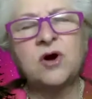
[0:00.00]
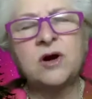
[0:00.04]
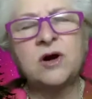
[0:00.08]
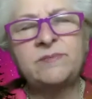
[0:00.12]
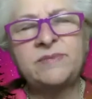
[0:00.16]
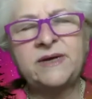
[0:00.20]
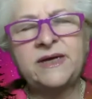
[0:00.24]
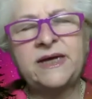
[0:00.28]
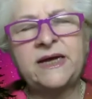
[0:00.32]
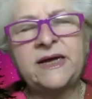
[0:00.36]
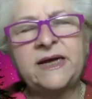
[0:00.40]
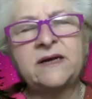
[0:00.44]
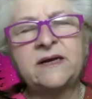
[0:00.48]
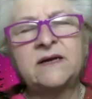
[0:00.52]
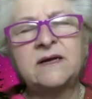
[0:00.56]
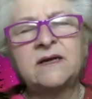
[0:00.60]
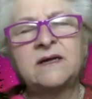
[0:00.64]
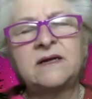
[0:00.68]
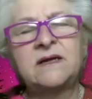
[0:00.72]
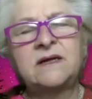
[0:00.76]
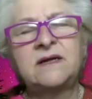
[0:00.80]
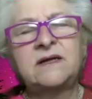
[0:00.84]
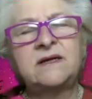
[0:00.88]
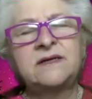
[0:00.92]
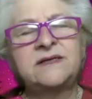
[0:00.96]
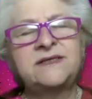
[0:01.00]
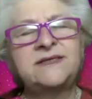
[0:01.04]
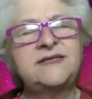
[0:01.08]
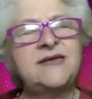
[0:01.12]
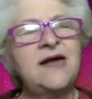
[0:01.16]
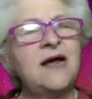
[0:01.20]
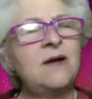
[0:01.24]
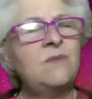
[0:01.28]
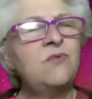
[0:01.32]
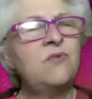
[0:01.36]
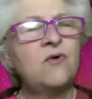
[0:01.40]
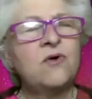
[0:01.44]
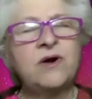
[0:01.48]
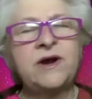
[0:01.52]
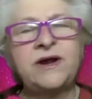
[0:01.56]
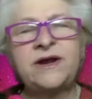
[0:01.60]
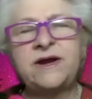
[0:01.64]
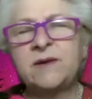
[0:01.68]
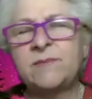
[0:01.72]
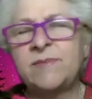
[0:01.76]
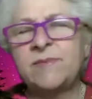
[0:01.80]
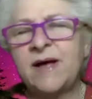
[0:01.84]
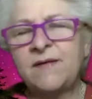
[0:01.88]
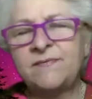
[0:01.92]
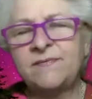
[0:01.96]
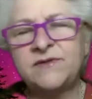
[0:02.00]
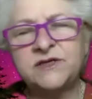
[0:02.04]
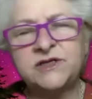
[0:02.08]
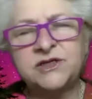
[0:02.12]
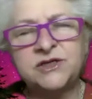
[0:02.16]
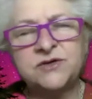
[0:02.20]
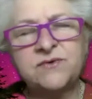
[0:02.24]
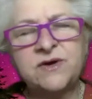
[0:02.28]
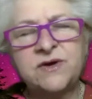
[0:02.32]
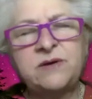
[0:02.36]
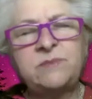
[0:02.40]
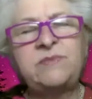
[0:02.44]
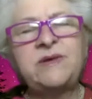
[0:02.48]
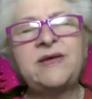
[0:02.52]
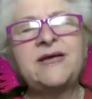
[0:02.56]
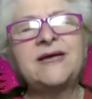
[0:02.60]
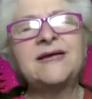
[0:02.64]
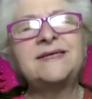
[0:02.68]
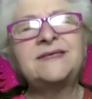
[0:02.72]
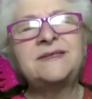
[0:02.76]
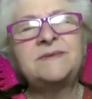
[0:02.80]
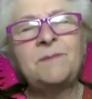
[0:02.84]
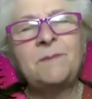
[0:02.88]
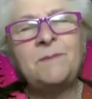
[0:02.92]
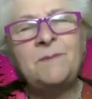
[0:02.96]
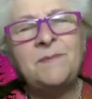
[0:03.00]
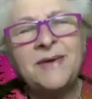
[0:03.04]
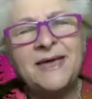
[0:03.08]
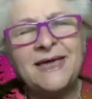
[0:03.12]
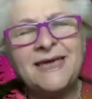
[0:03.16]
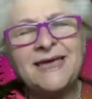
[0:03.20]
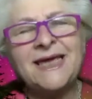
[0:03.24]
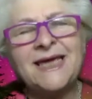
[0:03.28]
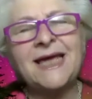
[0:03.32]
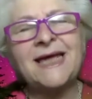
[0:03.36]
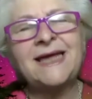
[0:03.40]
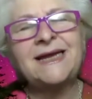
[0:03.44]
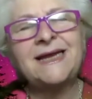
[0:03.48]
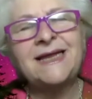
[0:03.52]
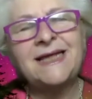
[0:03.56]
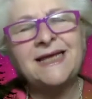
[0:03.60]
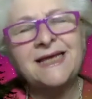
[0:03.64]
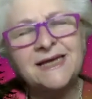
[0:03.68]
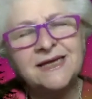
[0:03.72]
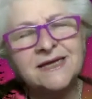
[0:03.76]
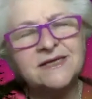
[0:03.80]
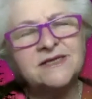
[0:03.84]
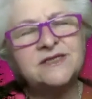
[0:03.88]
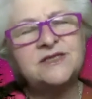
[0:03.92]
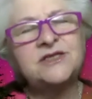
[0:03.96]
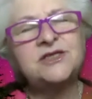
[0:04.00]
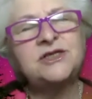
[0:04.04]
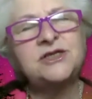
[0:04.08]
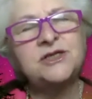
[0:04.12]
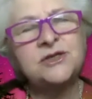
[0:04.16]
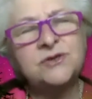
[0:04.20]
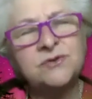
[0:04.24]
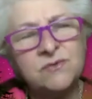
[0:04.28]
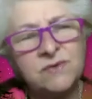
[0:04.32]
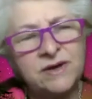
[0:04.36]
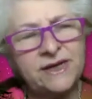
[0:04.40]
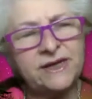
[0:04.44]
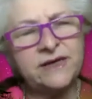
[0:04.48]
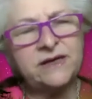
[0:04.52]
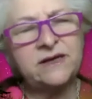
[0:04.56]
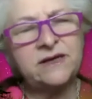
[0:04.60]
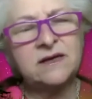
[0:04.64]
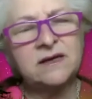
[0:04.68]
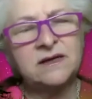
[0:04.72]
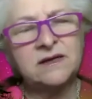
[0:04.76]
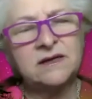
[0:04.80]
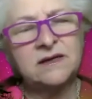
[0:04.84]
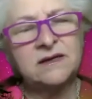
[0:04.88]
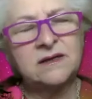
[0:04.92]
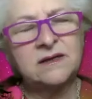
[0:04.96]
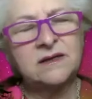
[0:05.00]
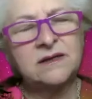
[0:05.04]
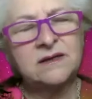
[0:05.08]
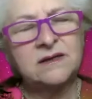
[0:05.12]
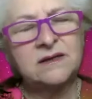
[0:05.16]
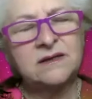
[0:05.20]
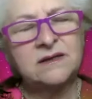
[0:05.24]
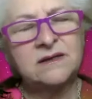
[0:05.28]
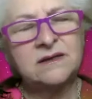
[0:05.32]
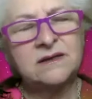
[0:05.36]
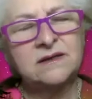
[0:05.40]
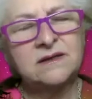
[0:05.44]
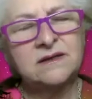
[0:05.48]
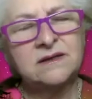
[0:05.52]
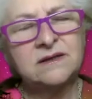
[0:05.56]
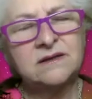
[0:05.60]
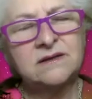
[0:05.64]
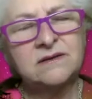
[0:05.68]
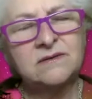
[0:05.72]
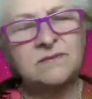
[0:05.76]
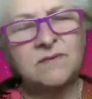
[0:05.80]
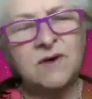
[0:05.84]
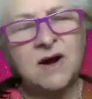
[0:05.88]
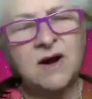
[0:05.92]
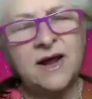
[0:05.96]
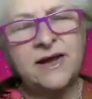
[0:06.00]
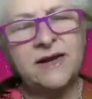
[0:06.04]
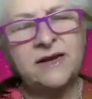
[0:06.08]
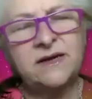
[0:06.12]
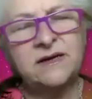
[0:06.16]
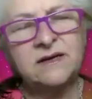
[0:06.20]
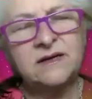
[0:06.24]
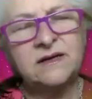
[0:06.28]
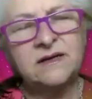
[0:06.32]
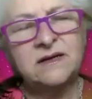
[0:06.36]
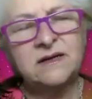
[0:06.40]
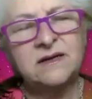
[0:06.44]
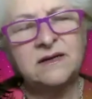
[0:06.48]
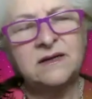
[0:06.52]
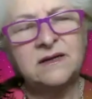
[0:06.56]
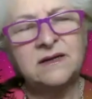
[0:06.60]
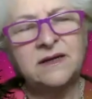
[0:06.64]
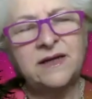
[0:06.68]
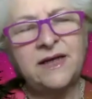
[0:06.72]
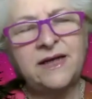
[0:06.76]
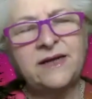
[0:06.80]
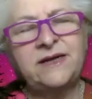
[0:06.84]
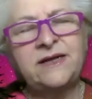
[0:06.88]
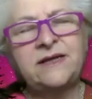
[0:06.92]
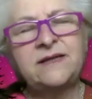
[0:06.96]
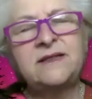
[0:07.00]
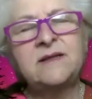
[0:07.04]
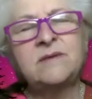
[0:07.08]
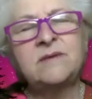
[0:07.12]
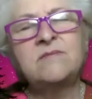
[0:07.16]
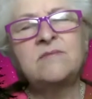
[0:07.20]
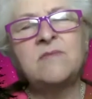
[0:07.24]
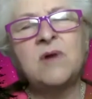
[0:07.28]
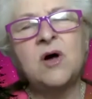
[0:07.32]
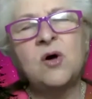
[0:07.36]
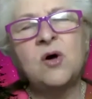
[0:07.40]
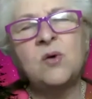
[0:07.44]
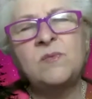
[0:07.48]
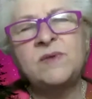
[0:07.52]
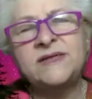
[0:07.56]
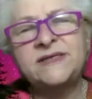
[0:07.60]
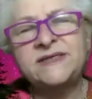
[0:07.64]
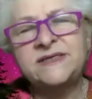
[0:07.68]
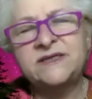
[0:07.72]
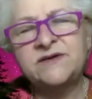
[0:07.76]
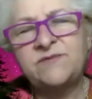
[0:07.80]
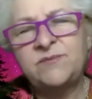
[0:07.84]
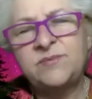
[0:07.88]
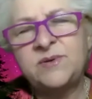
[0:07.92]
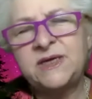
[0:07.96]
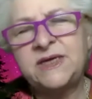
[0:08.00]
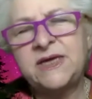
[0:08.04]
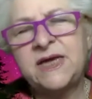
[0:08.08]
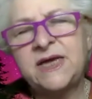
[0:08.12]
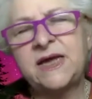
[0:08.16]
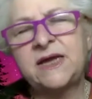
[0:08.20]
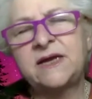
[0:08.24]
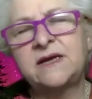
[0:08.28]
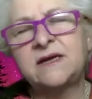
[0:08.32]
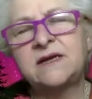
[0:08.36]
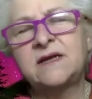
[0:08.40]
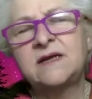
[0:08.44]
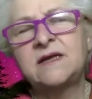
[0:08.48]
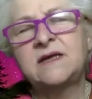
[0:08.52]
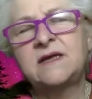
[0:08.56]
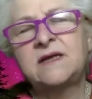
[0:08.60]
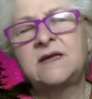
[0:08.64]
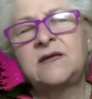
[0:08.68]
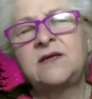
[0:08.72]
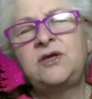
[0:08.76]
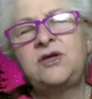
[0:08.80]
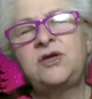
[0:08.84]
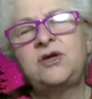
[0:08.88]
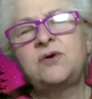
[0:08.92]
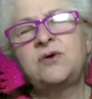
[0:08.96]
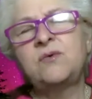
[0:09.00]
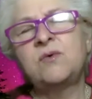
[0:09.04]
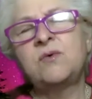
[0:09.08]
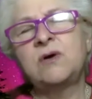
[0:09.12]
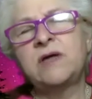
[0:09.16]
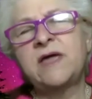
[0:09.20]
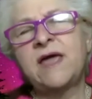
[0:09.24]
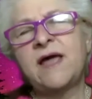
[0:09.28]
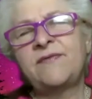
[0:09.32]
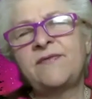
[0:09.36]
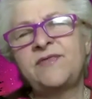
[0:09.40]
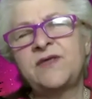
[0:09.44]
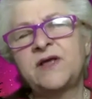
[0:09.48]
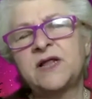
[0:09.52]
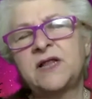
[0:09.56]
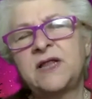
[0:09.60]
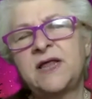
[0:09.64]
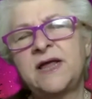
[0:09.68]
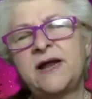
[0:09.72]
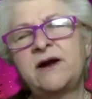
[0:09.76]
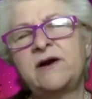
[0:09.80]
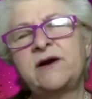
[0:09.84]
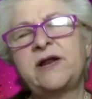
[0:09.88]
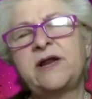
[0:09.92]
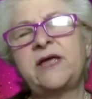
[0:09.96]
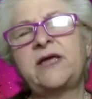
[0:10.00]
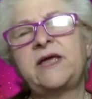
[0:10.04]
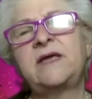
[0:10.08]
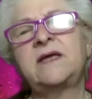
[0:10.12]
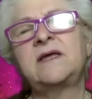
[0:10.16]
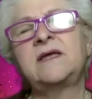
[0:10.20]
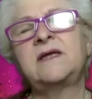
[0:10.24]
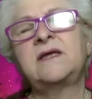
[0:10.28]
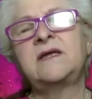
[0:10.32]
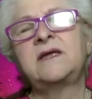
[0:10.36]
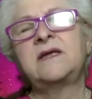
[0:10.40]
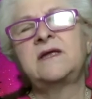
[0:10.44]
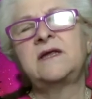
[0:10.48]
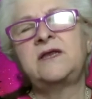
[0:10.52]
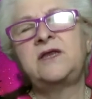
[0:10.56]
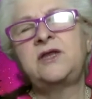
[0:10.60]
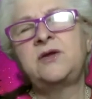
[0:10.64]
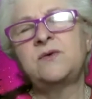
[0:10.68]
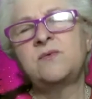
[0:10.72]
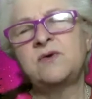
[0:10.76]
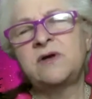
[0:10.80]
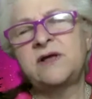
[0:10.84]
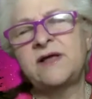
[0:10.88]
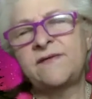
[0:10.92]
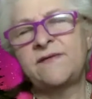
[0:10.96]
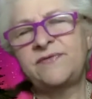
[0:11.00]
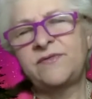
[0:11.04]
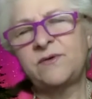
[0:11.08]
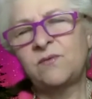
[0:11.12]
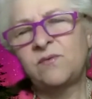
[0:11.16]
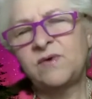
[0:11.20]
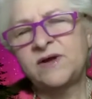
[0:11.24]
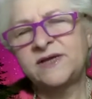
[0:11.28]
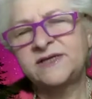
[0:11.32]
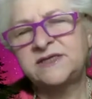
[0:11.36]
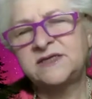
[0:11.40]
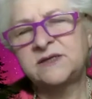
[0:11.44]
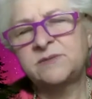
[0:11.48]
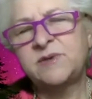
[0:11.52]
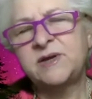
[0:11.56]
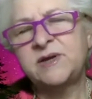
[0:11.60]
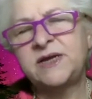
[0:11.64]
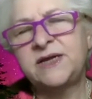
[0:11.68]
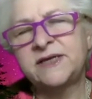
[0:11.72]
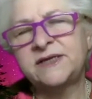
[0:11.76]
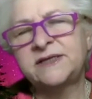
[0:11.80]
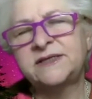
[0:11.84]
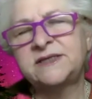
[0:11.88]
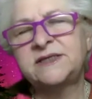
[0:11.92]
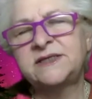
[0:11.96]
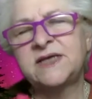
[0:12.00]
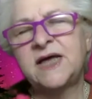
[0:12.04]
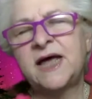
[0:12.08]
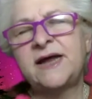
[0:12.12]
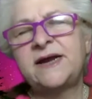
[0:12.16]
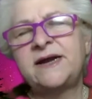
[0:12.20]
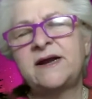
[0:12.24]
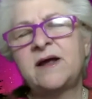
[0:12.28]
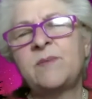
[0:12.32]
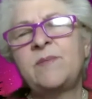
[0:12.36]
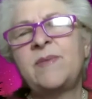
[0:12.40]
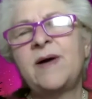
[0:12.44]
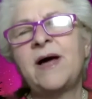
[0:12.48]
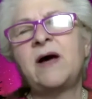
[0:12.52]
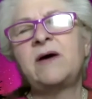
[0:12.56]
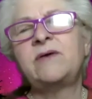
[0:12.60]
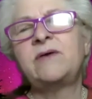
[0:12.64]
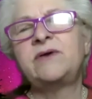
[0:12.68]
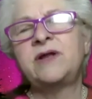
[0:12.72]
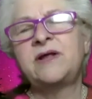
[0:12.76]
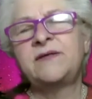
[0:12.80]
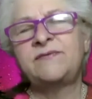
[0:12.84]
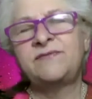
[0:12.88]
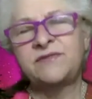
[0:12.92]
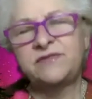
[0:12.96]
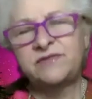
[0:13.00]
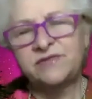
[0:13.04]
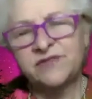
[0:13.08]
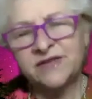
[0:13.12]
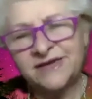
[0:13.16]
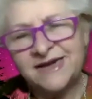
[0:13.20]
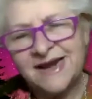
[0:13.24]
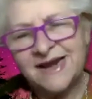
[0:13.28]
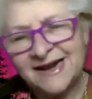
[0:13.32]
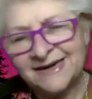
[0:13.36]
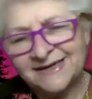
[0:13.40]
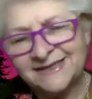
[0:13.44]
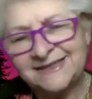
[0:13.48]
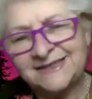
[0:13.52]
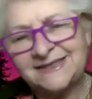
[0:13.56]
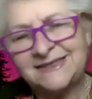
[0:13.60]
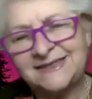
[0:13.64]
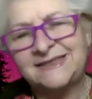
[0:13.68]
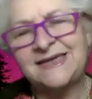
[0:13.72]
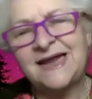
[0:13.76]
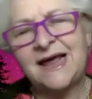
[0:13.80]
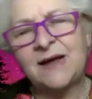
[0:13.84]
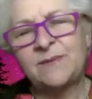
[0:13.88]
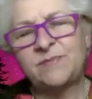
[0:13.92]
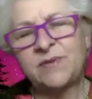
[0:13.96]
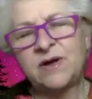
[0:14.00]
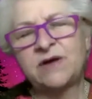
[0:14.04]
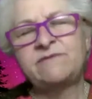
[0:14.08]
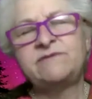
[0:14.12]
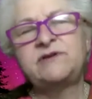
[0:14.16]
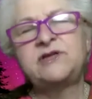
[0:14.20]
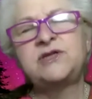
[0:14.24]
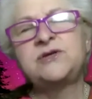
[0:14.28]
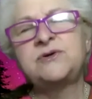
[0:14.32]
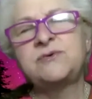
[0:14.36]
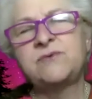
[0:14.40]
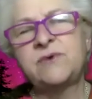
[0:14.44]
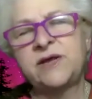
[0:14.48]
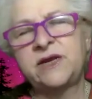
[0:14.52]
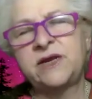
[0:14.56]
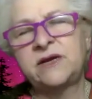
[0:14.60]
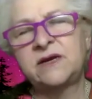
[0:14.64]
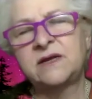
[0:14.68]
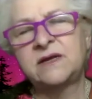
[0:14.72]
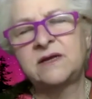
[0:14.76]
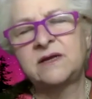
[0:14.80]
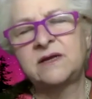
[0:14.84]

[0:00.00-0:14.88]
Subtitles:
on being. Stop worrying about the doing, because being is doing, right? And in the moments of being, you will get the clarity, you will get the wisdom and insight about the next step of doing.